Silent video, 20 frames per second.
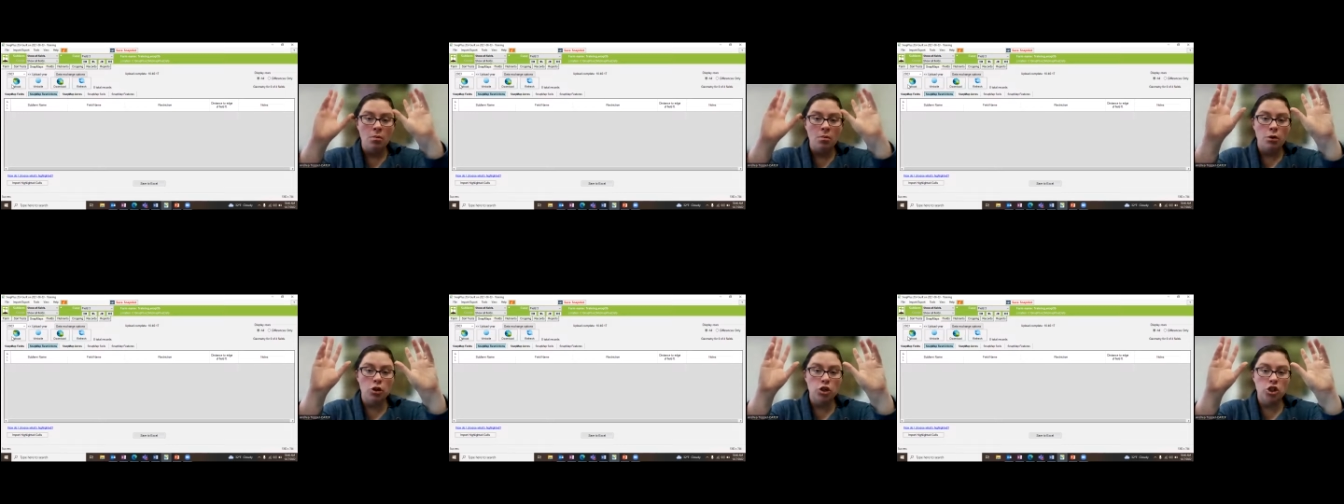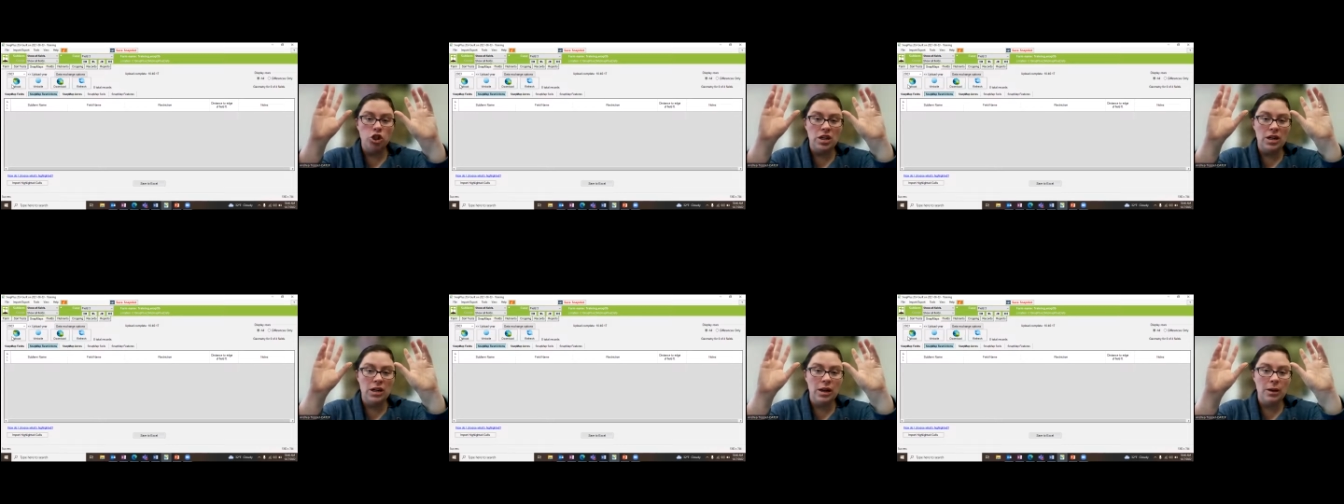
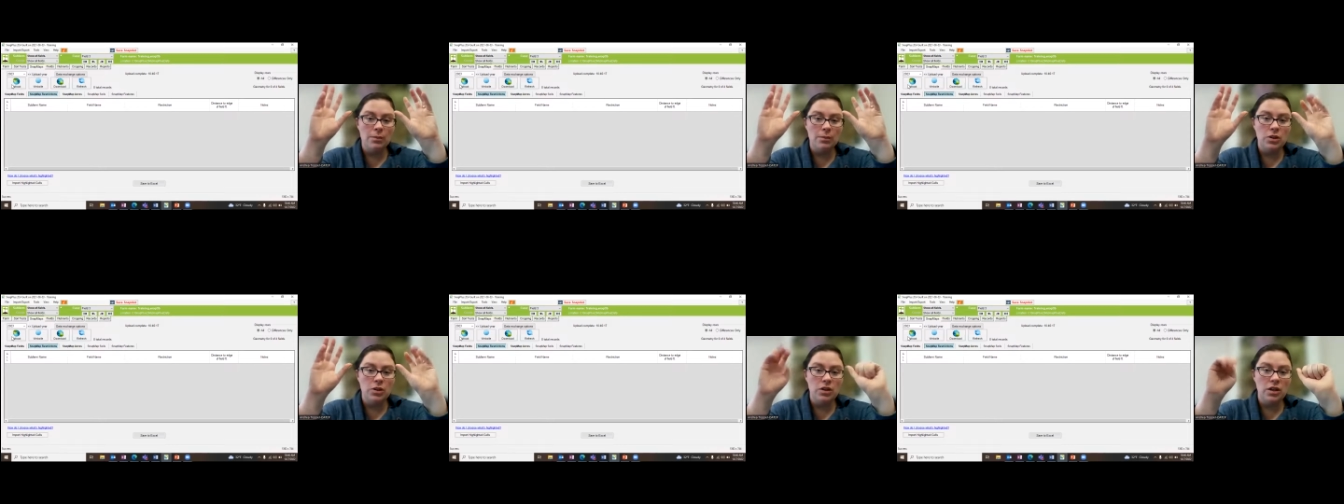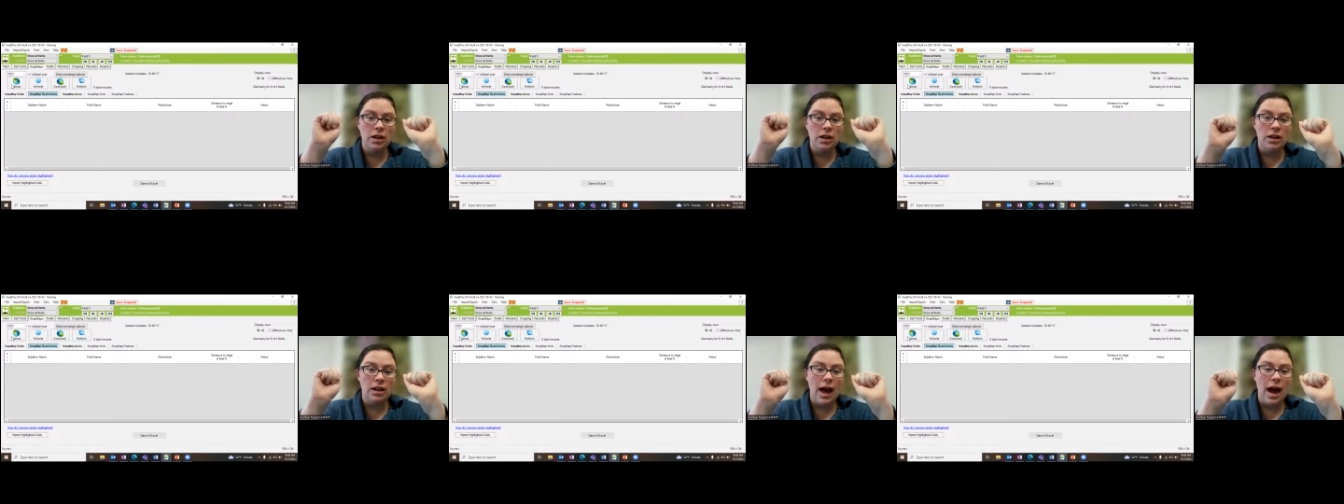pushing it up to
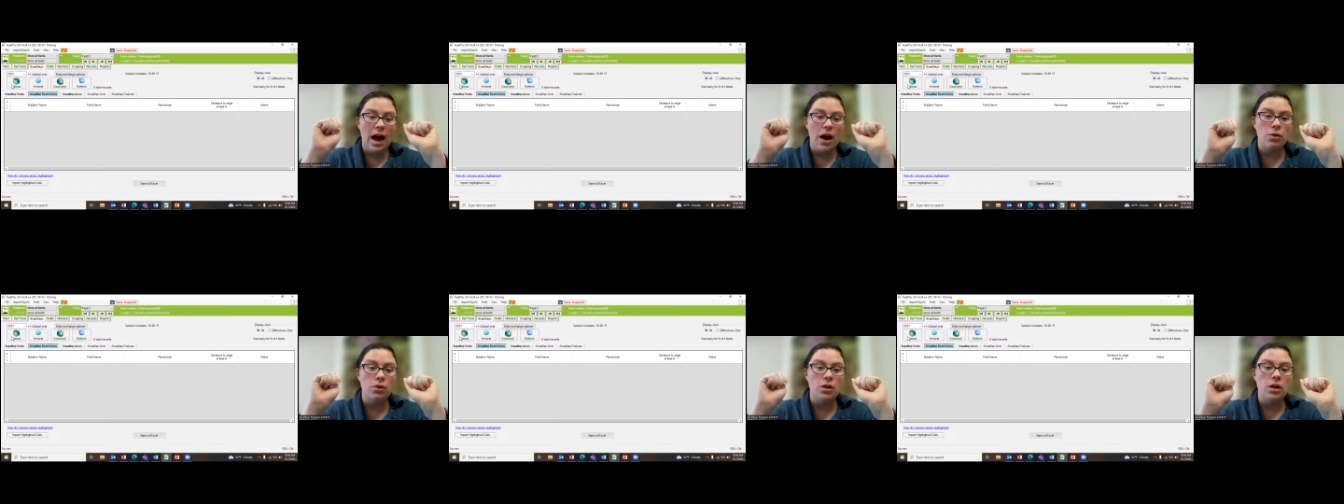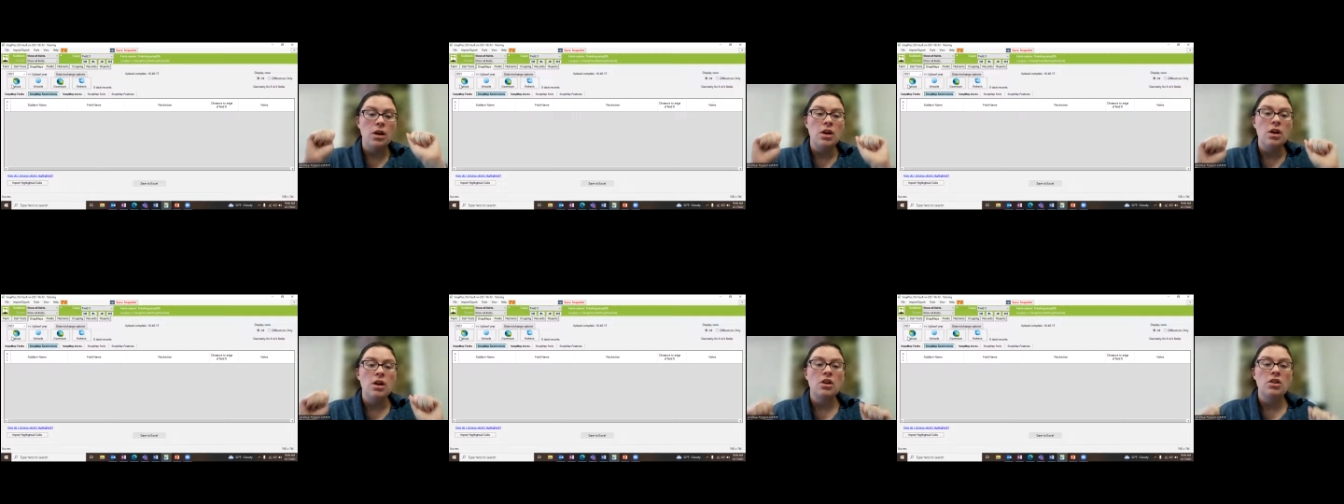the cloud
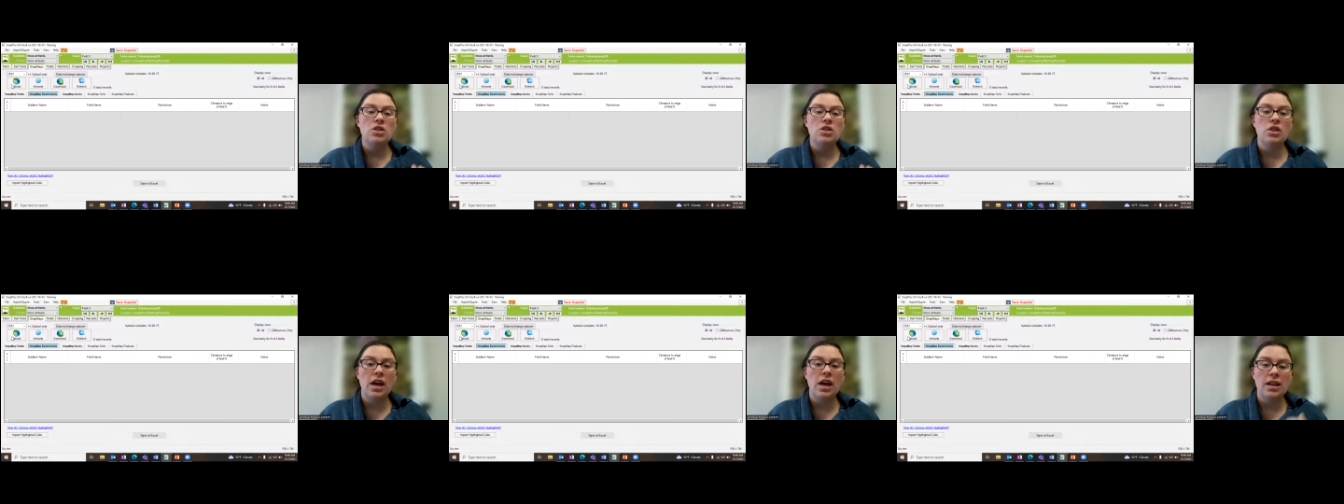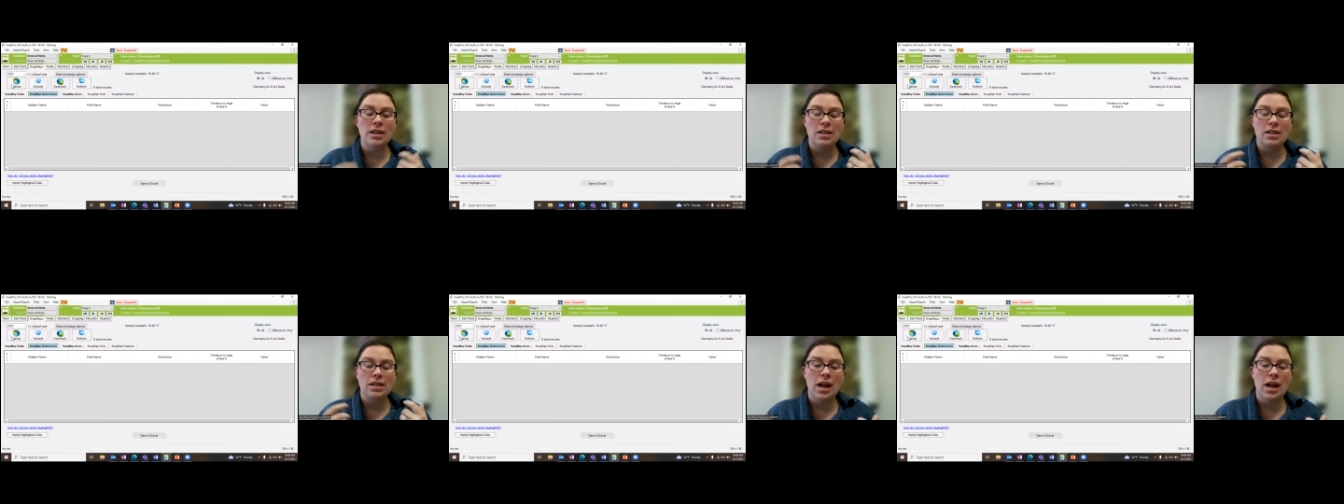so
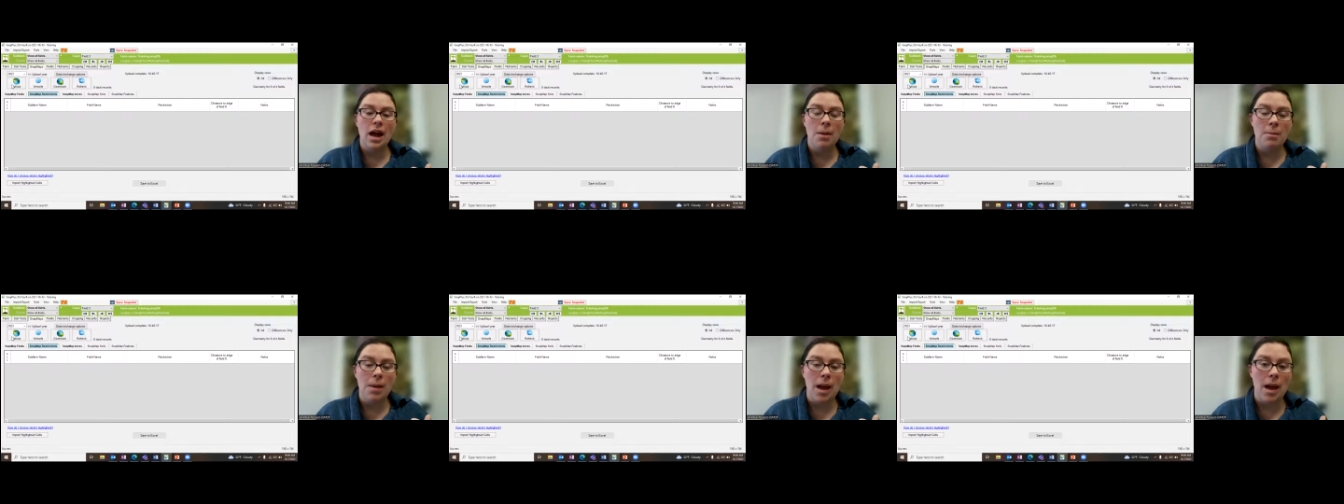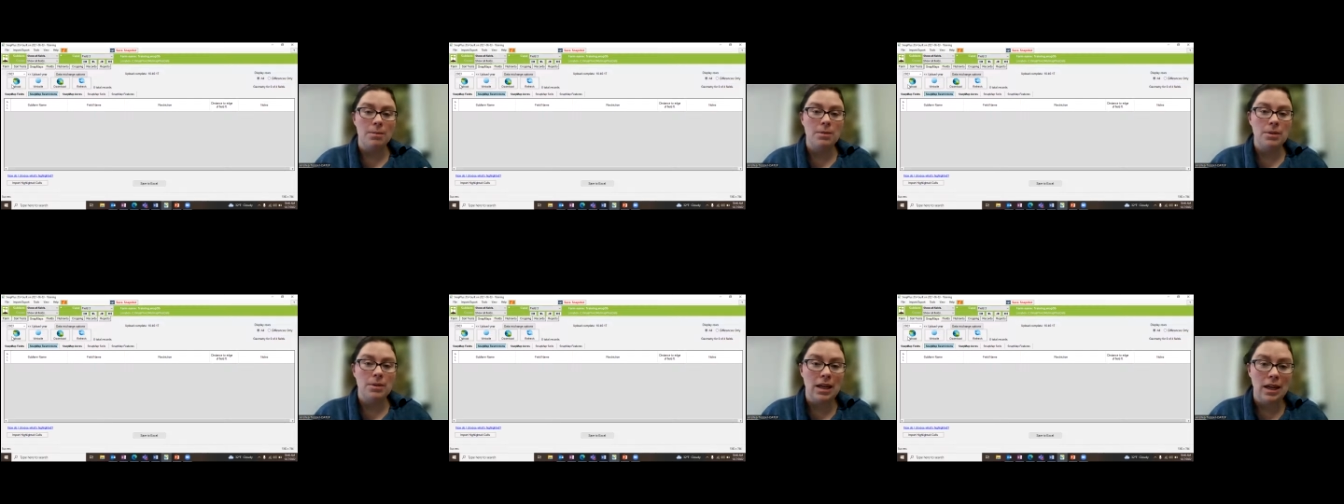that
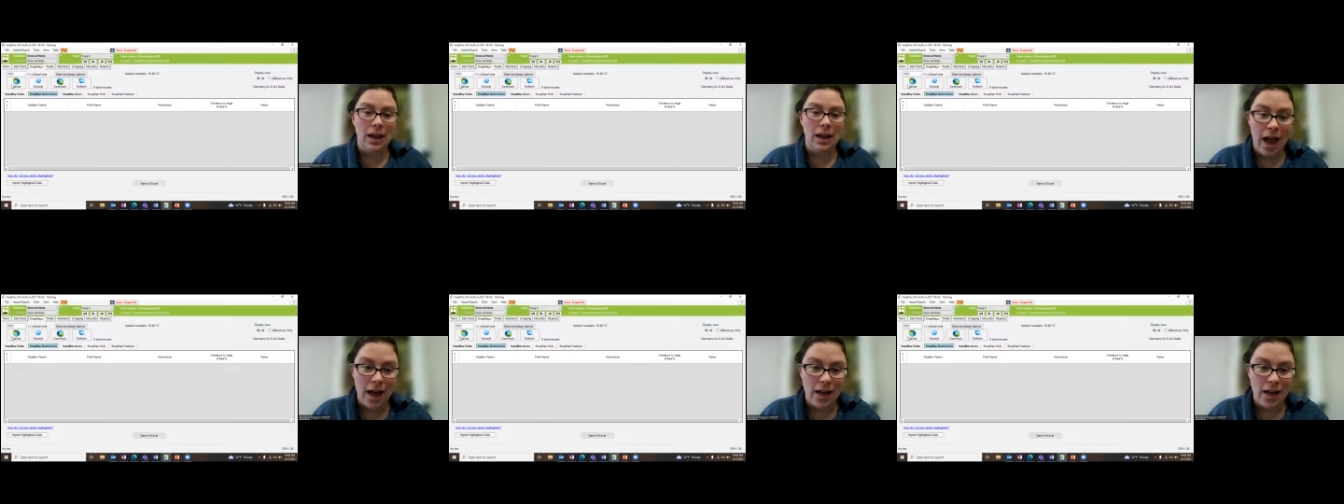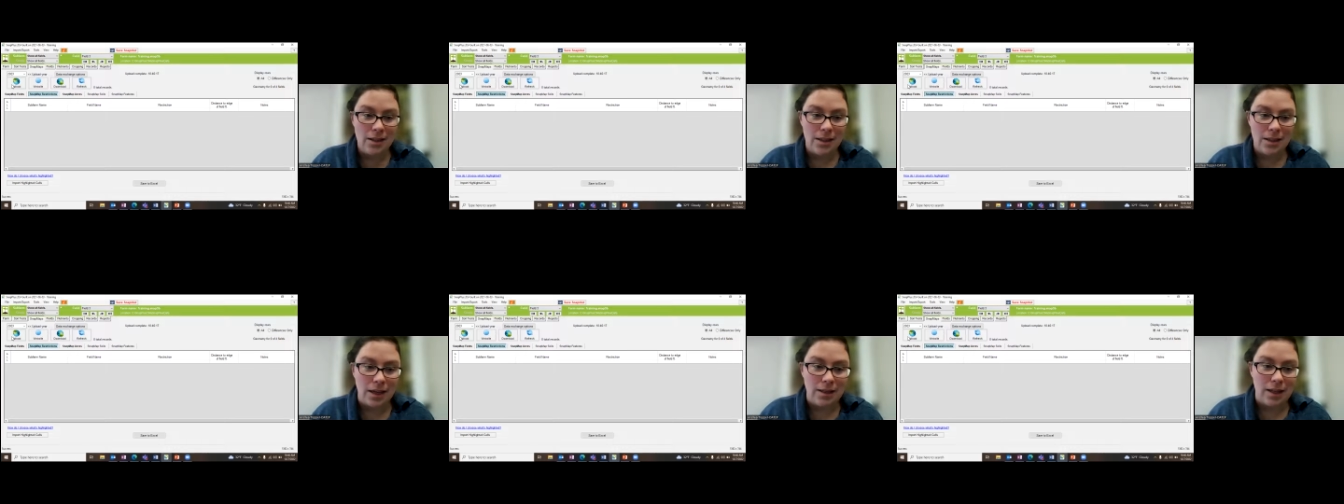SnapMaps can
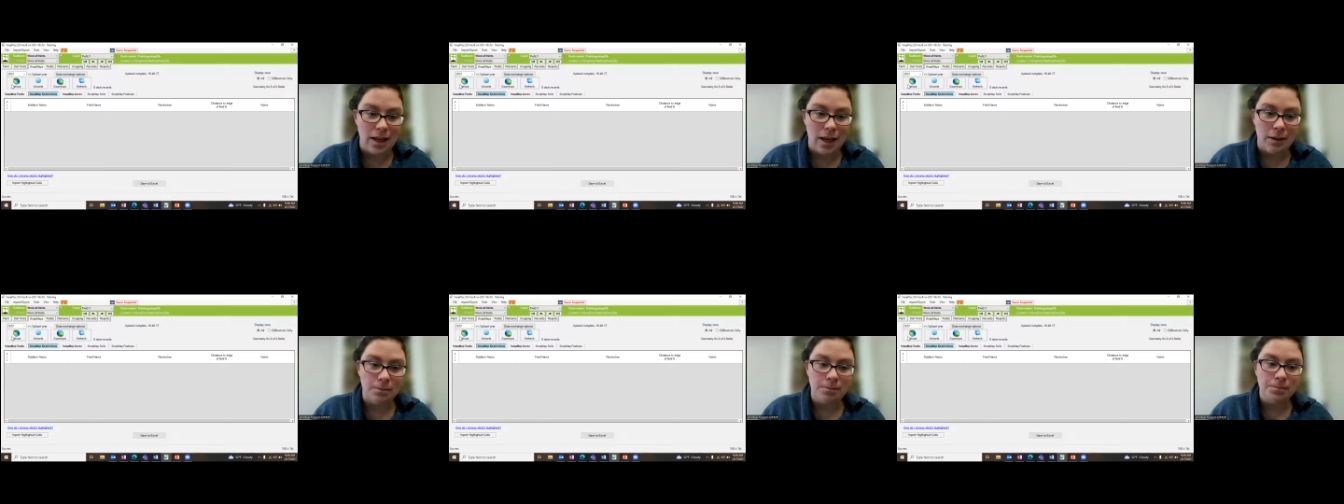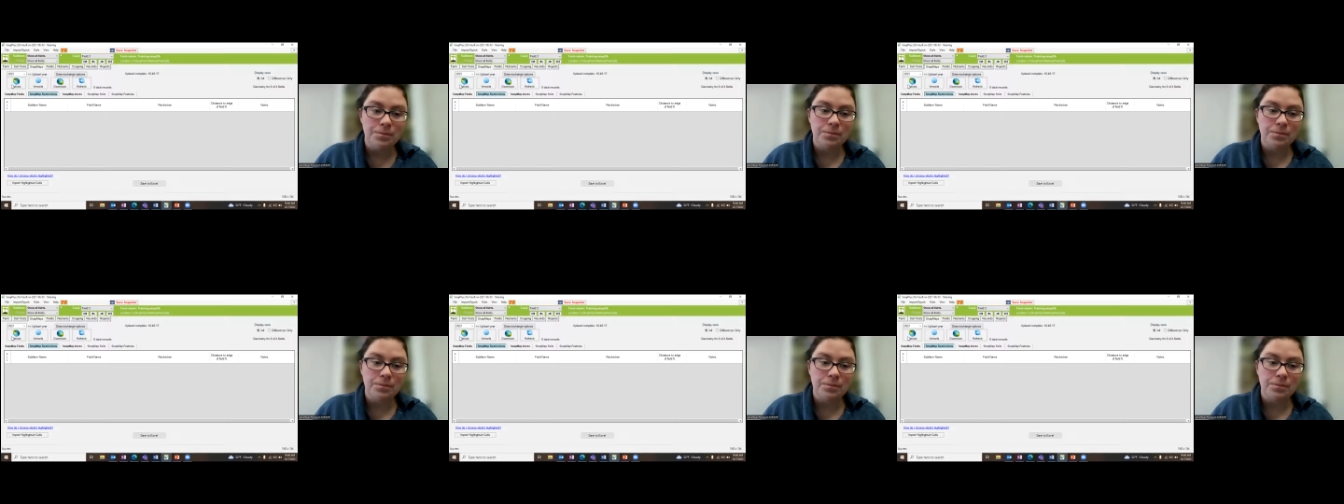access it.